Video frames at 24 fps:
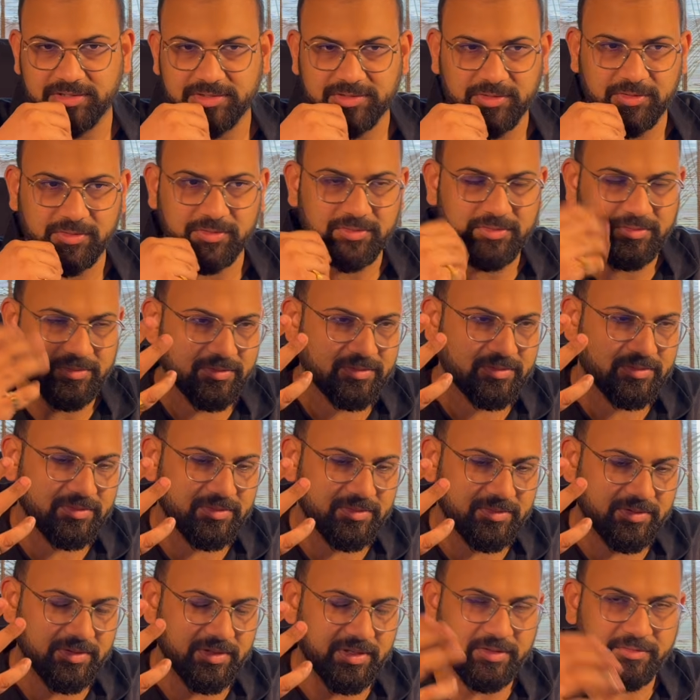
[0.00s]
So
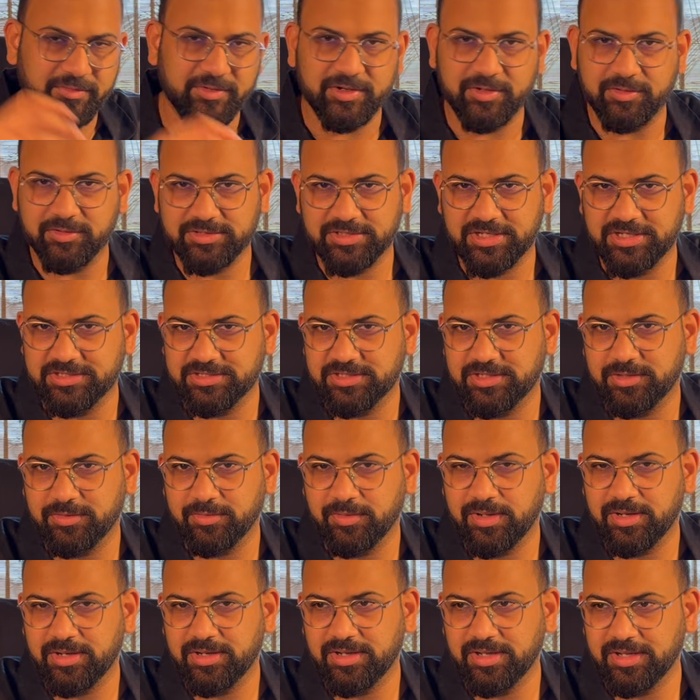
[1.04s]
InVideo's Agent
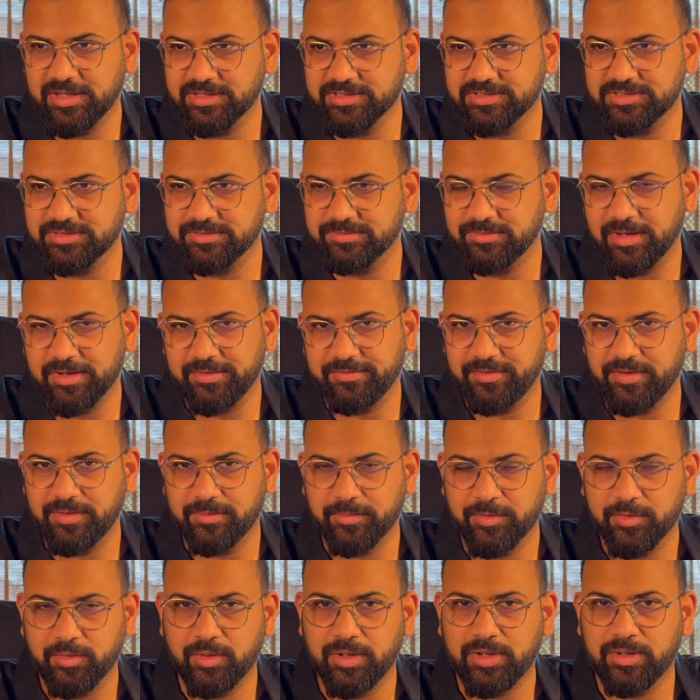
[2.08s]
1 is my film
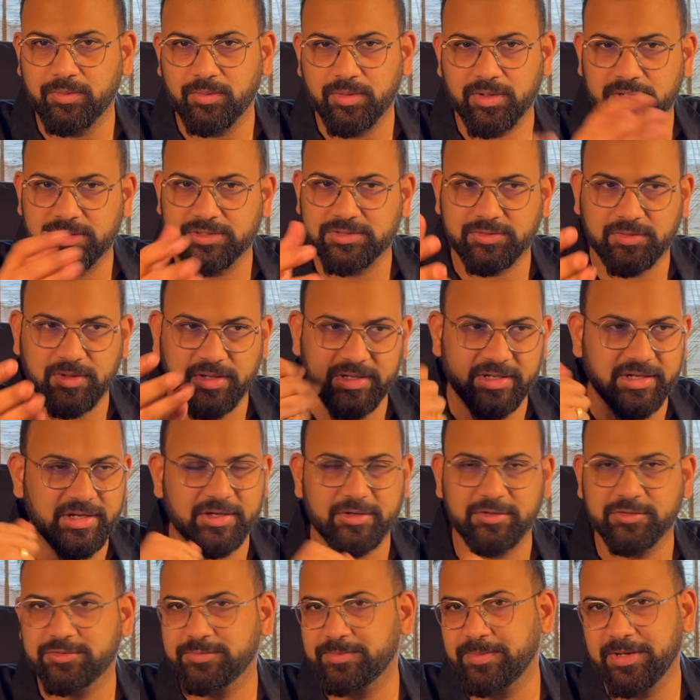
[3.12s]
crew at work, so I need
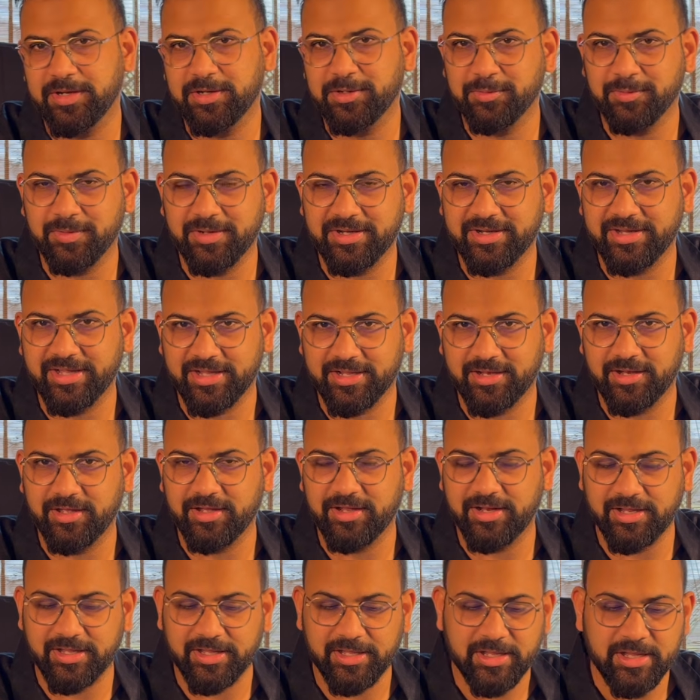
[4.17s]
to speak to it
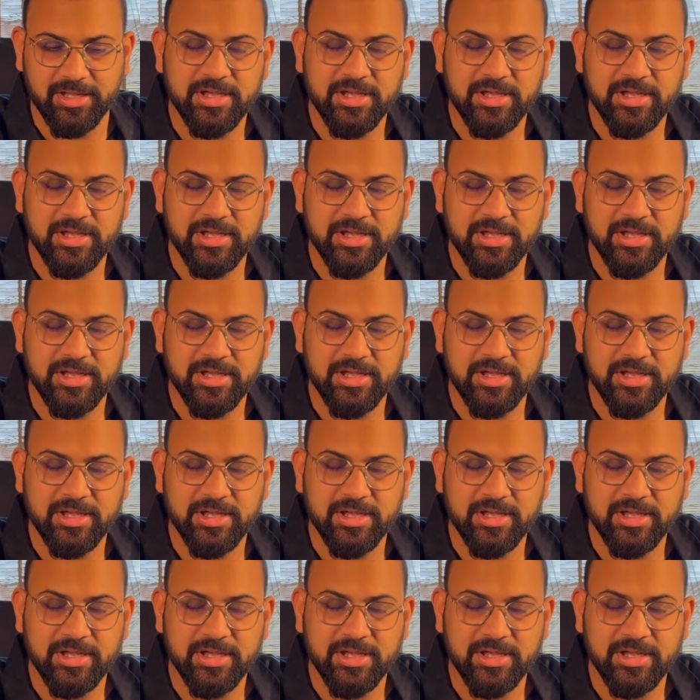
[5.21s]
technically.